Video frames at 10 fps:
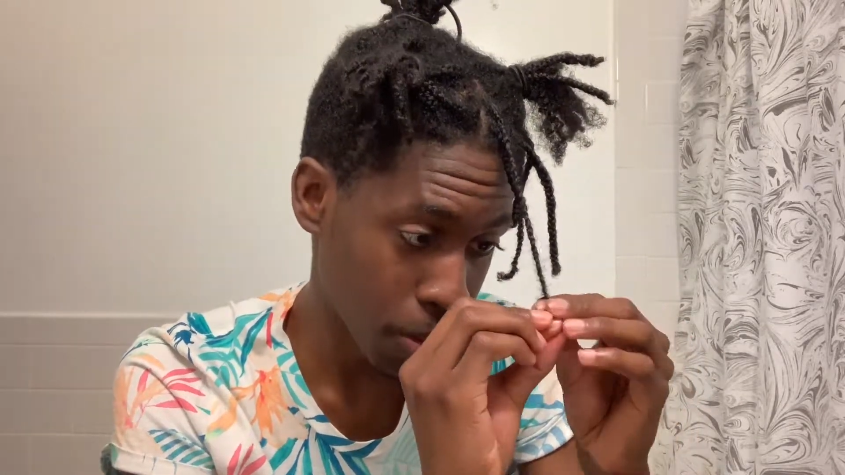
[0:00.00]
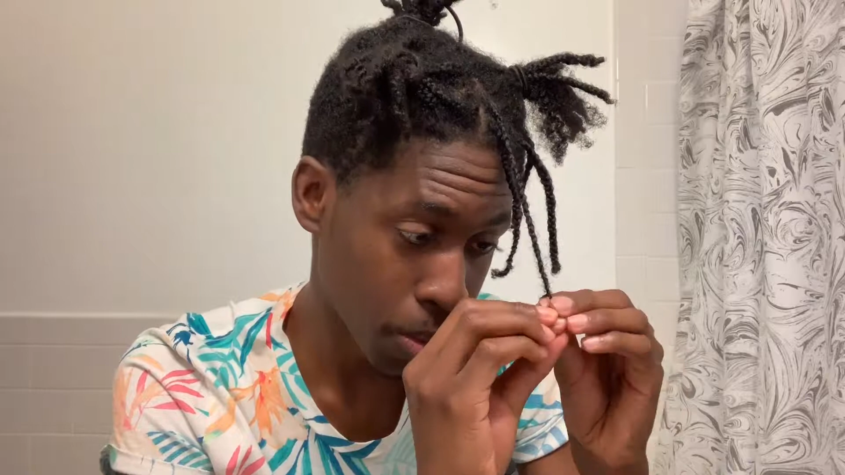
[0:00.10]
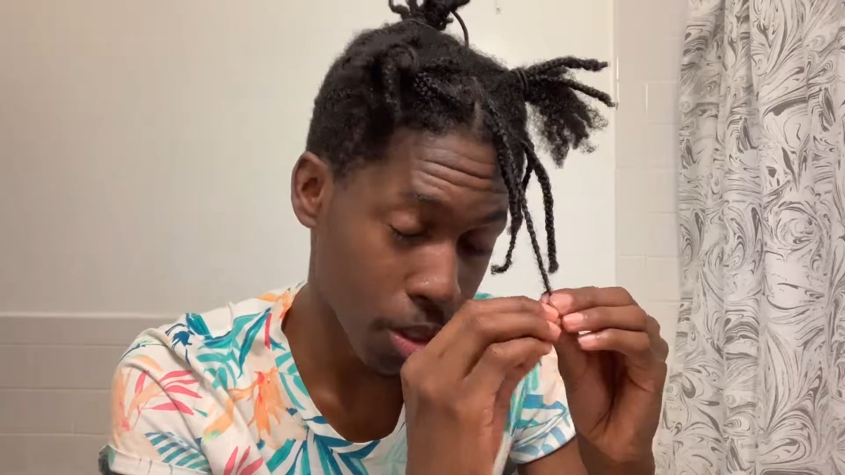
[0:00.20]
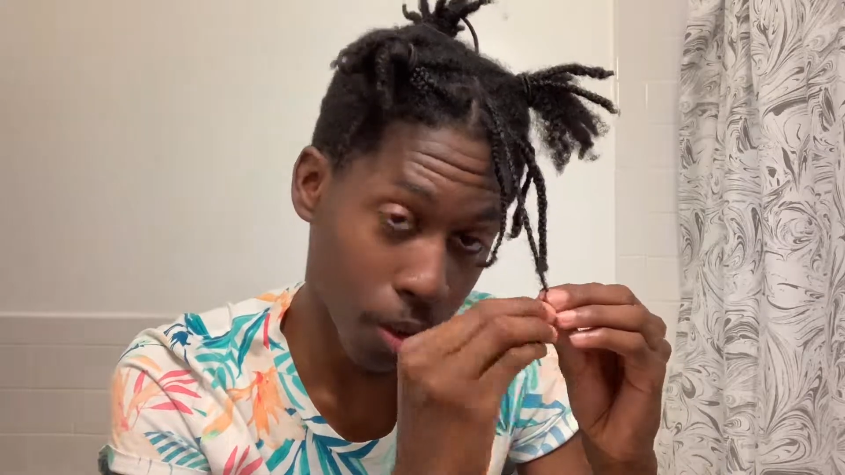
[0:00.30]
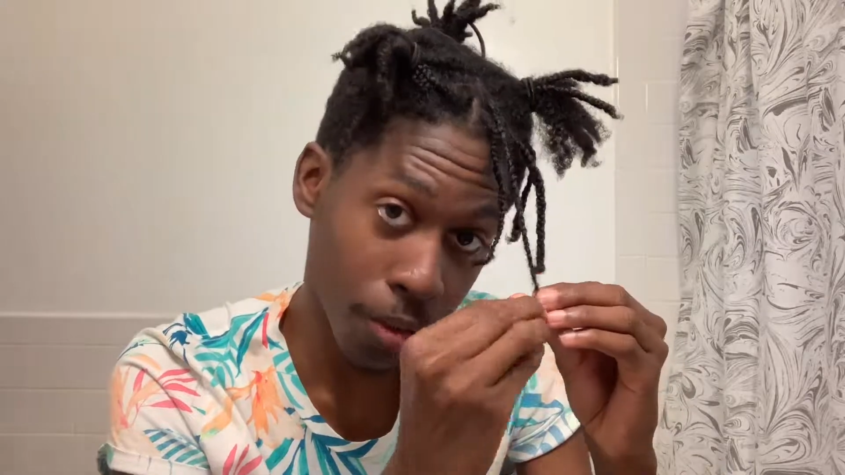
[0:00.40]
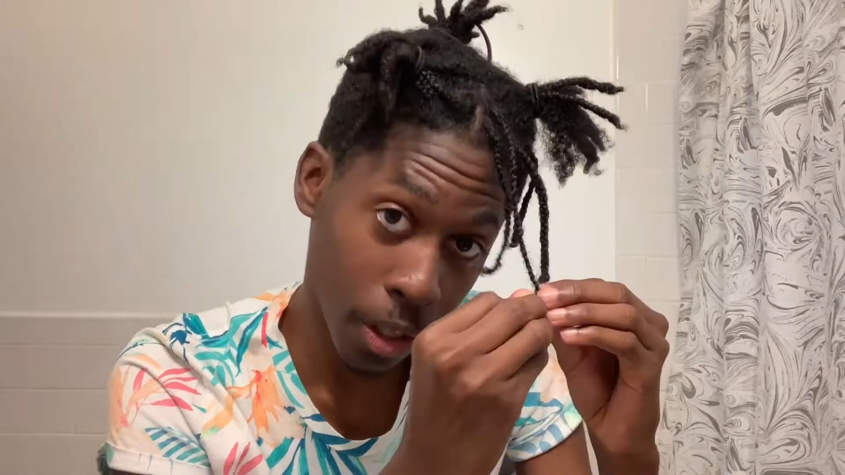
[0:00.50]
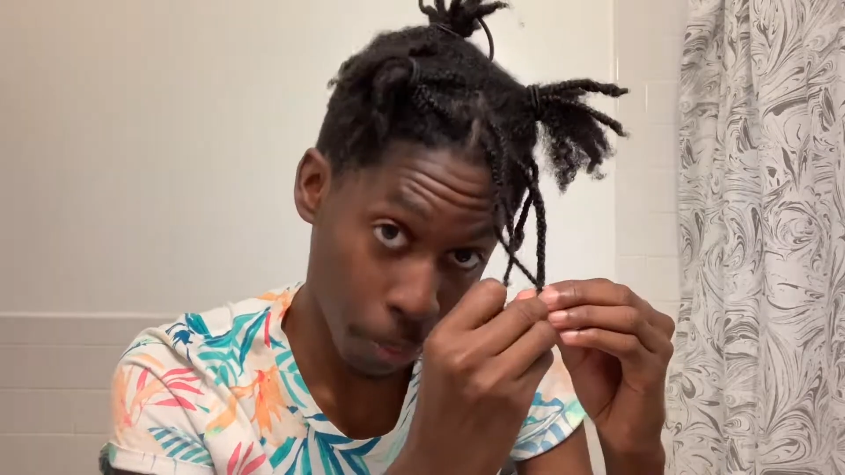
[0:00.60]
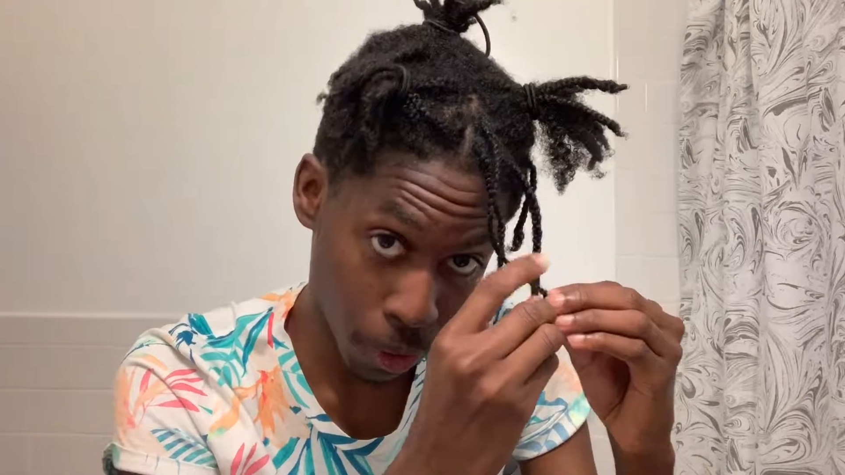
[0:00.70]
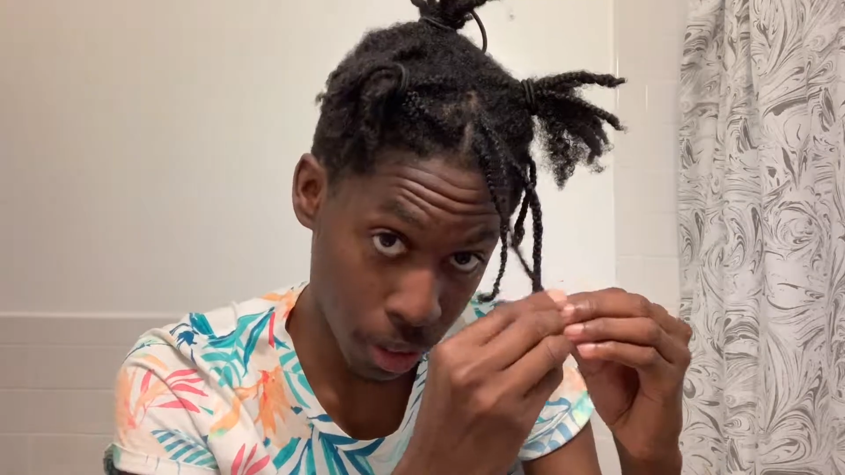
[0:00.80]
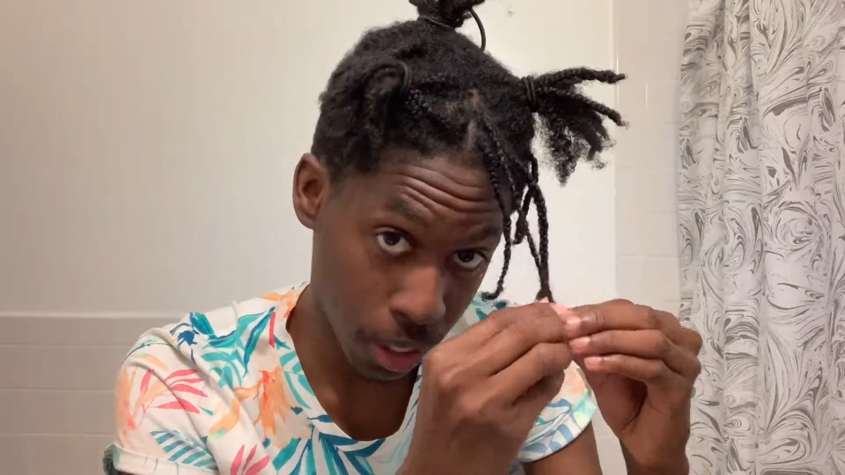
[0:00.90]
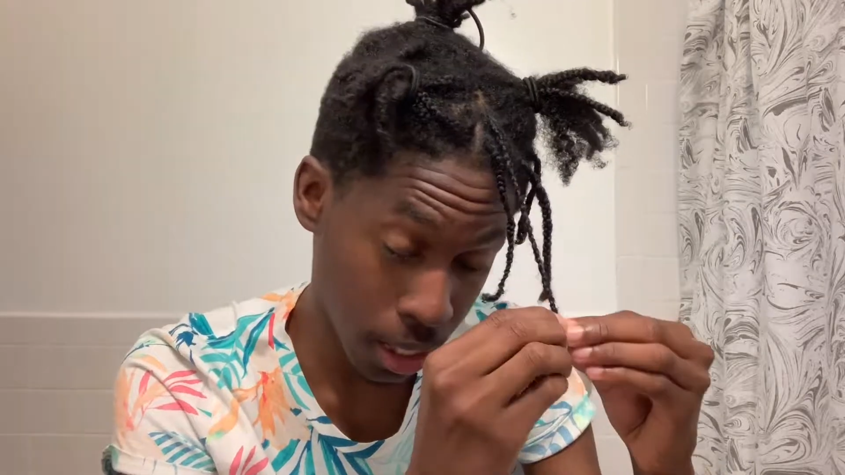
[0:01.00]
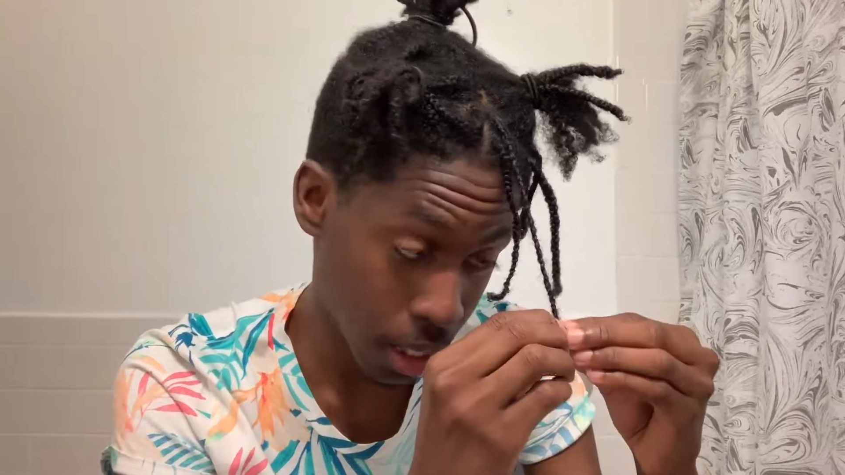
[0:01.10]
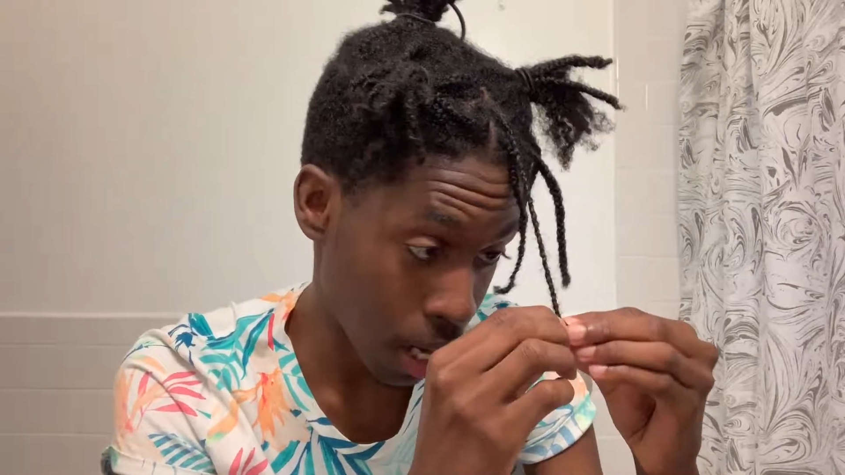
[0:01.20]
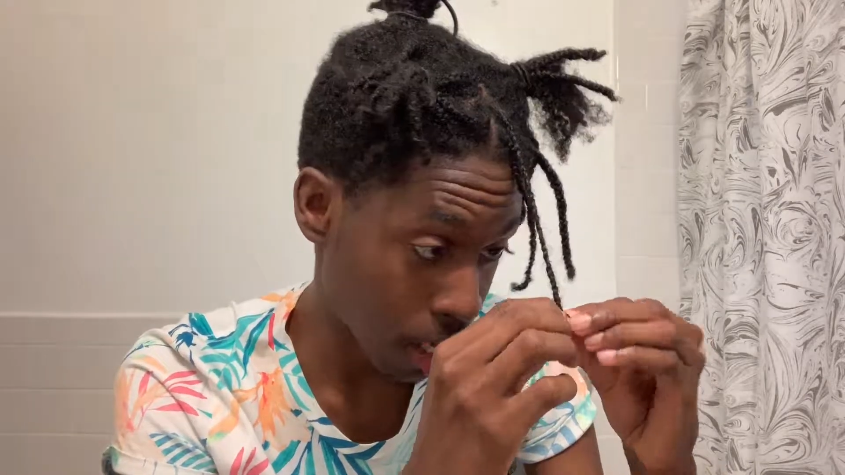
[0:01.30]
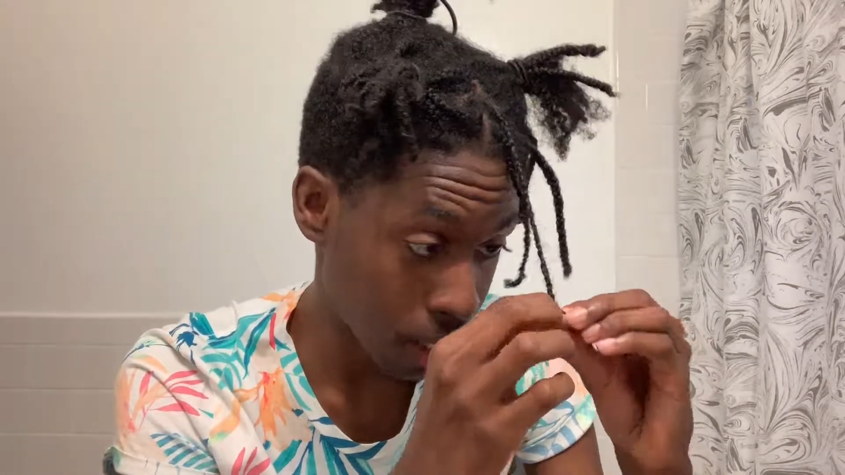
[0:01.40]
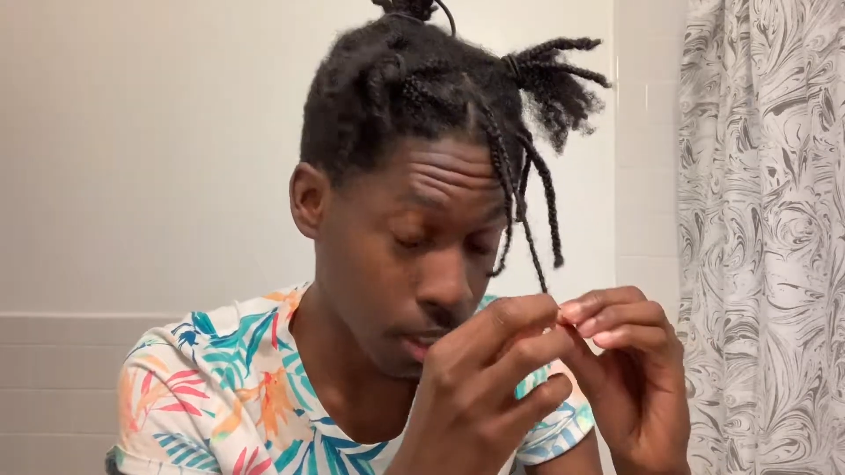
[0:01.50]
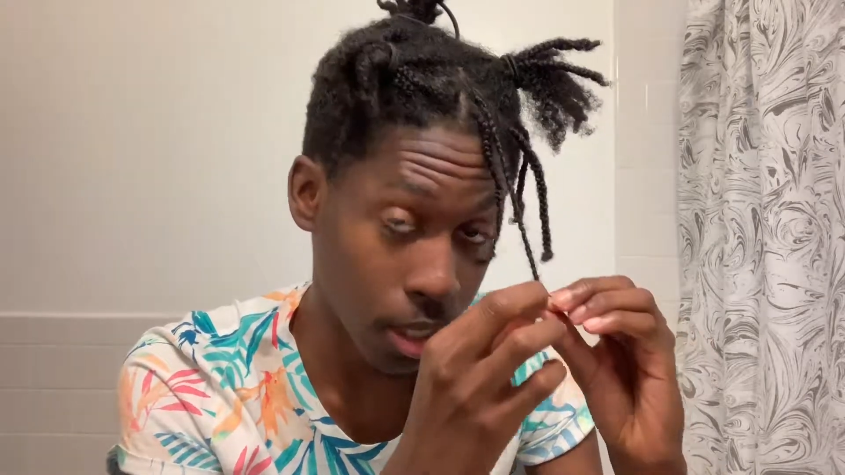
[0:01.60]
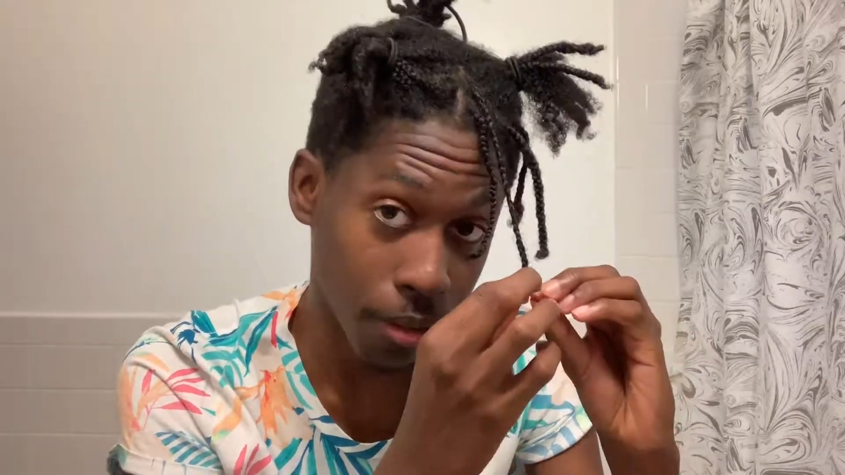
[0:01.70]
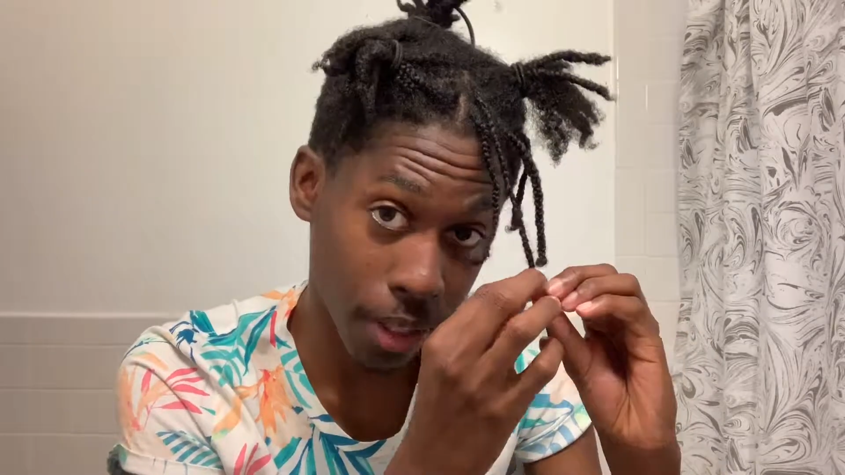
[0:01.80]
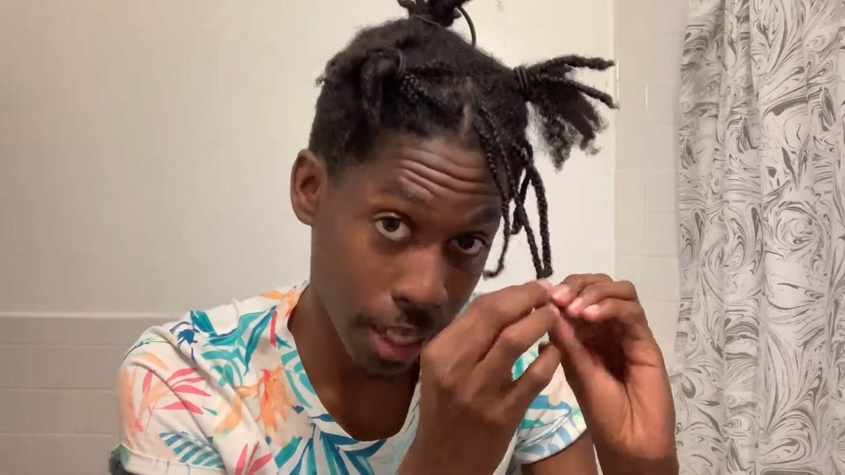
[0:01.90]
she was a real person. All of this
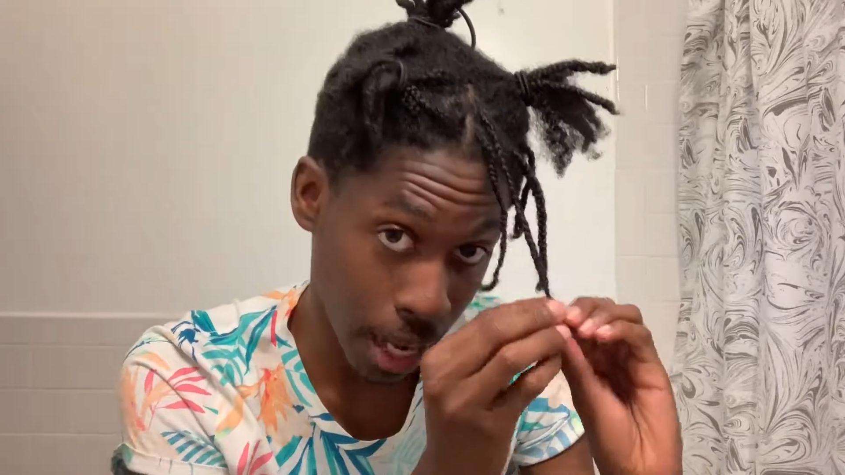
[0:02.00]
shit really